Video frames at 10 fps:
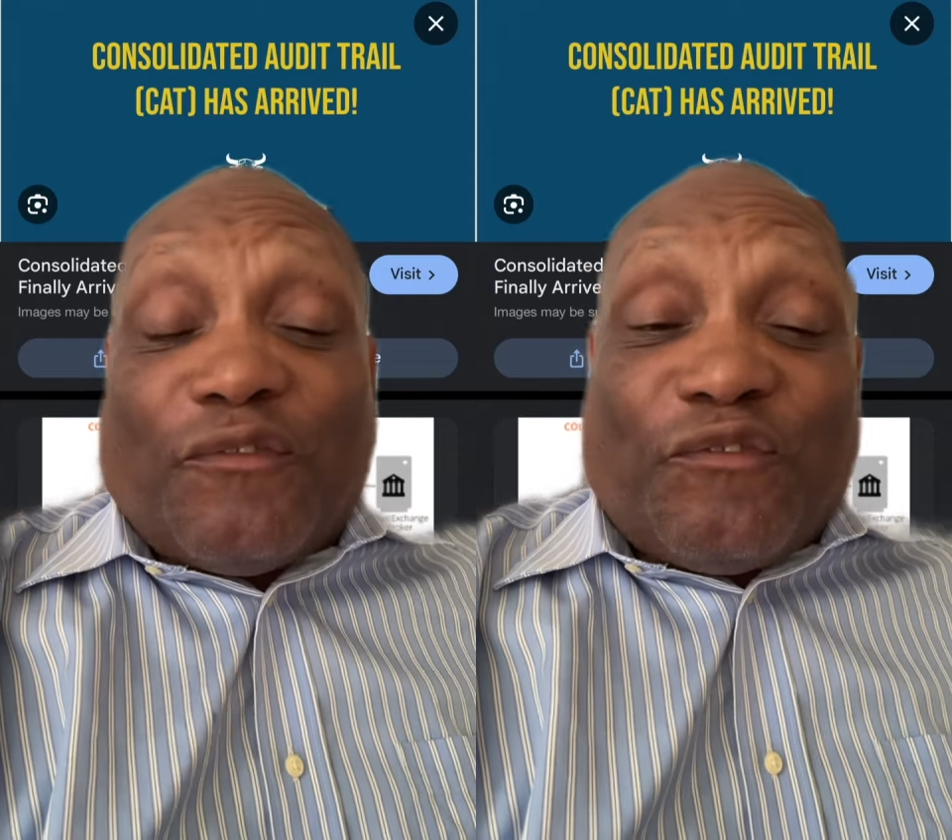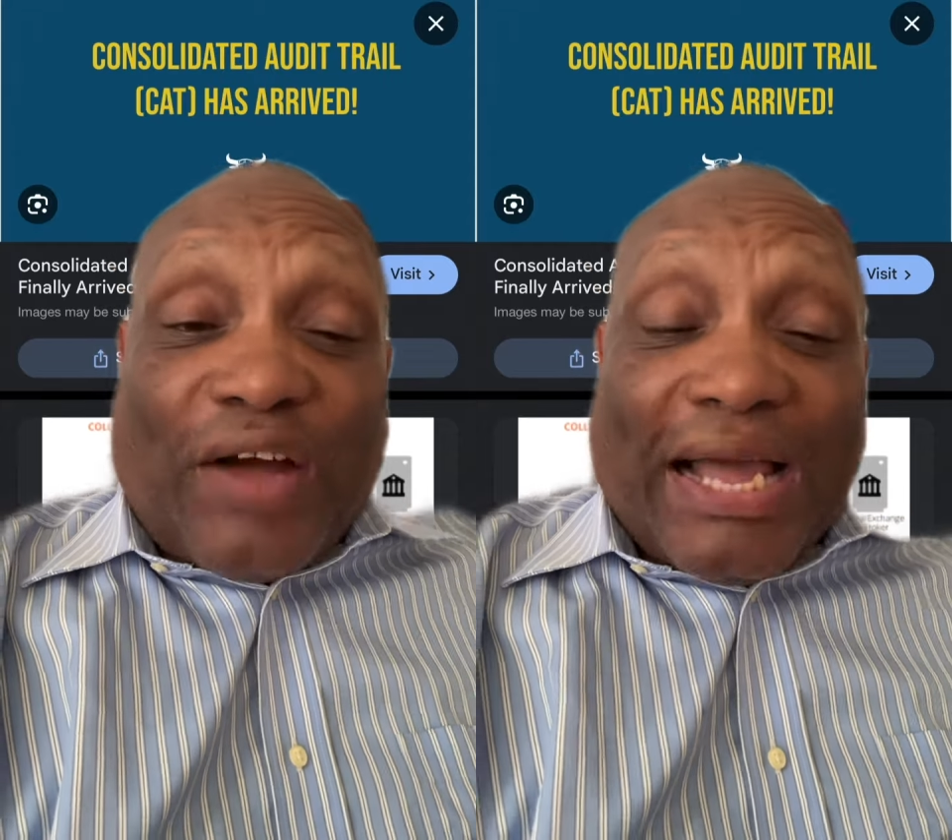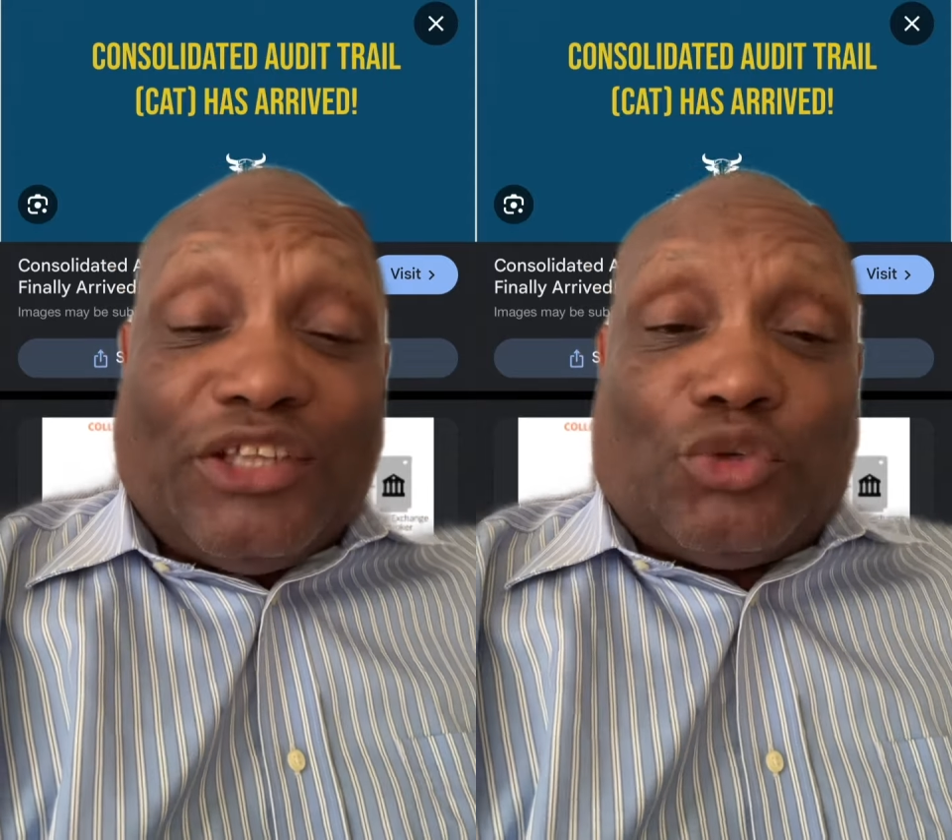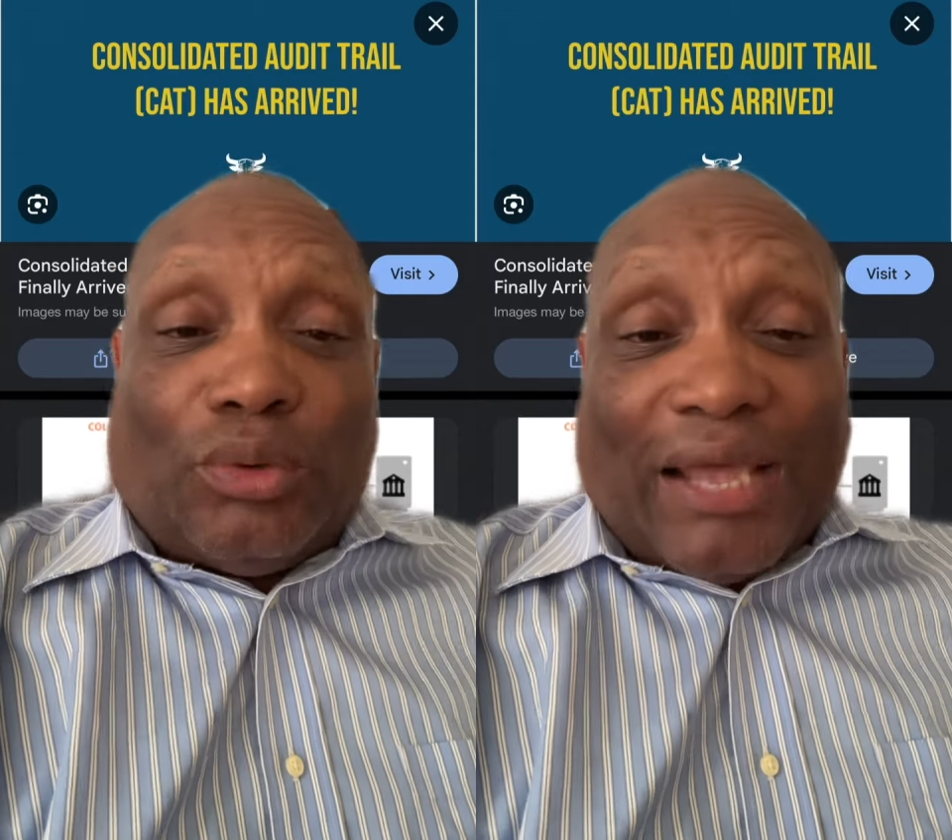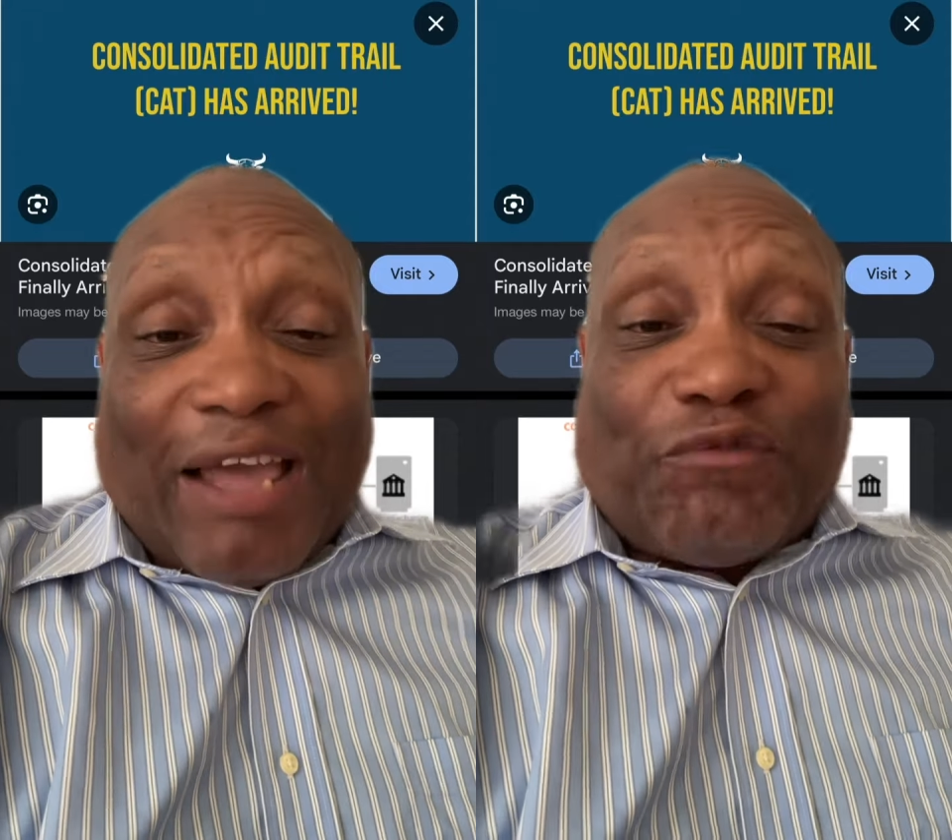fines you
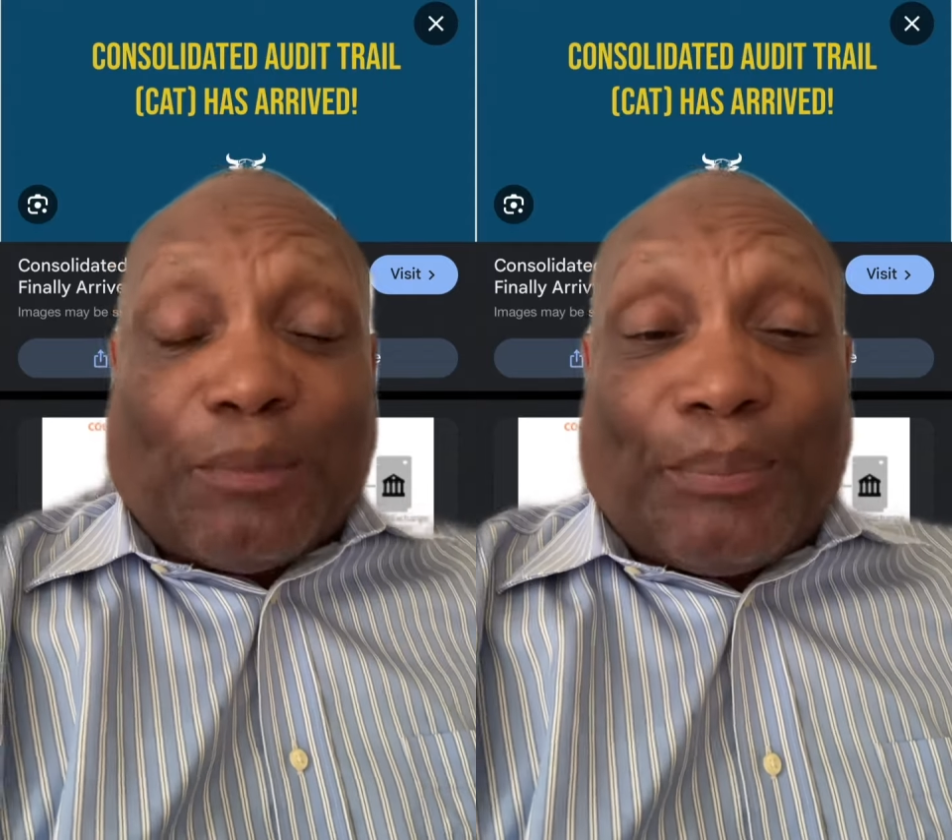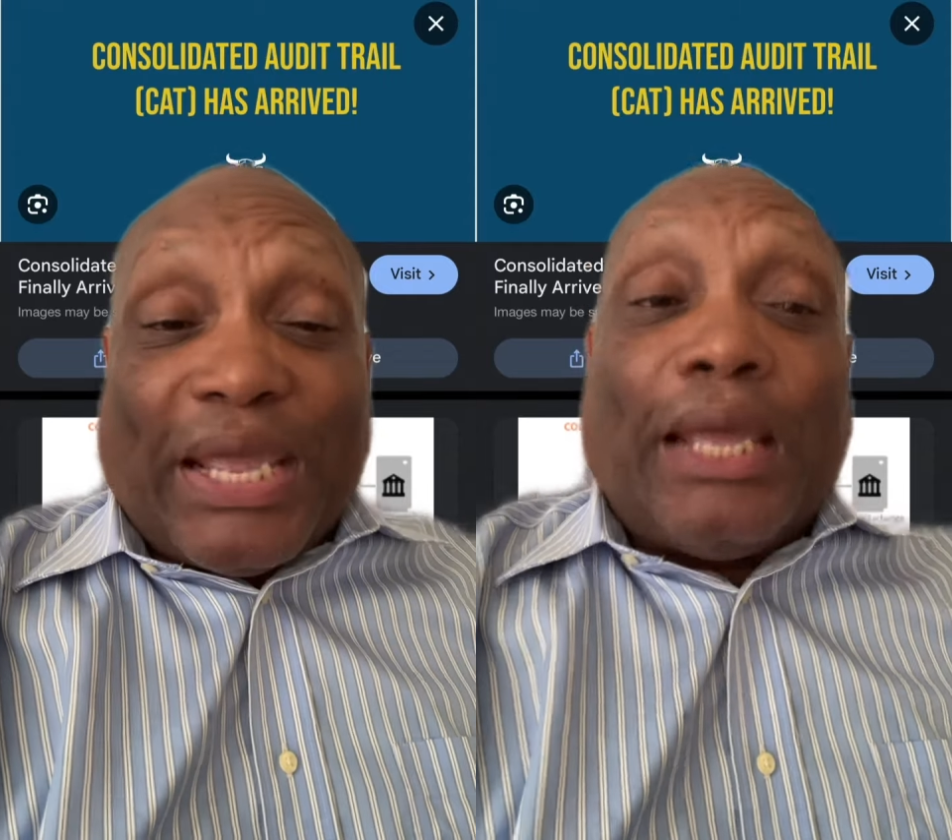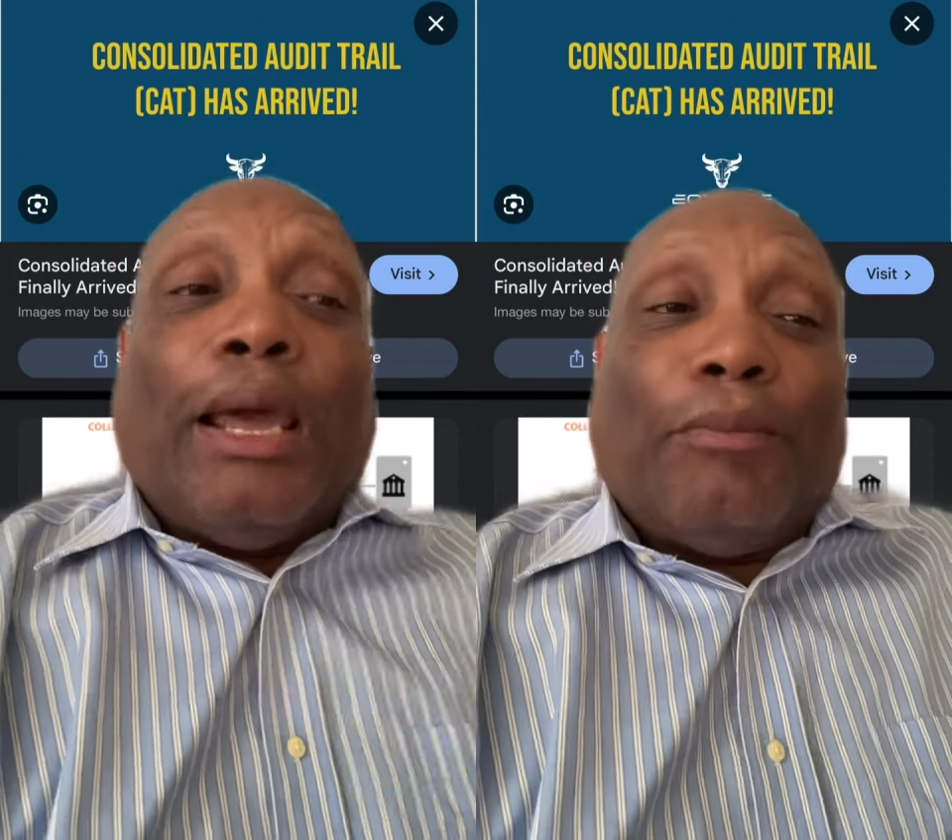will have to pay